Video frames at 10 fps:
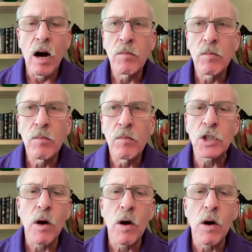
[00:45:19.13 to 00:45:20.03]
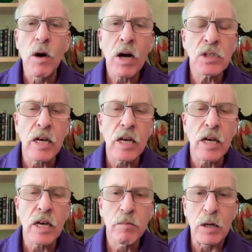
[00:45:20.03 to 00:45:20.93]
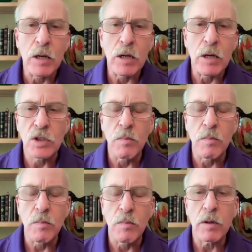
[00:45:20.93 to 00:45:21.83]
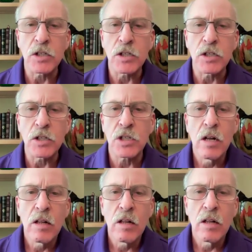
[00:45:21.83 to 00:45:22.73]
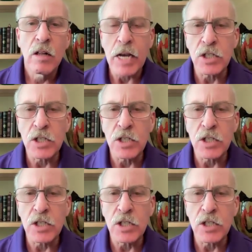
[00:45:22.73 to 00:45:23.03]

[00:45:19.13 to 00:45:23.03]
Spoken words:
I surmise that because the population